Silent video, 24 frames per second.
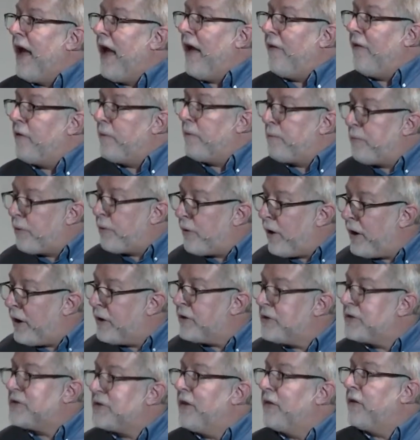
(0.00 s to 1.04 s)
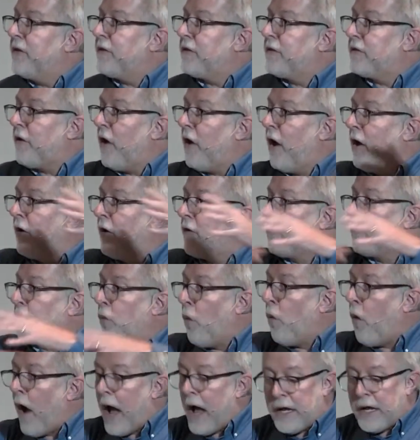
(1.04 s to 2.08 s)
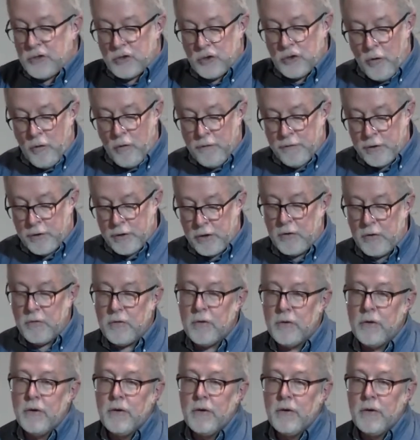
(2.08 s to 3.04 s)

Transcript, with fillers: and the prayers and the songs wash over you.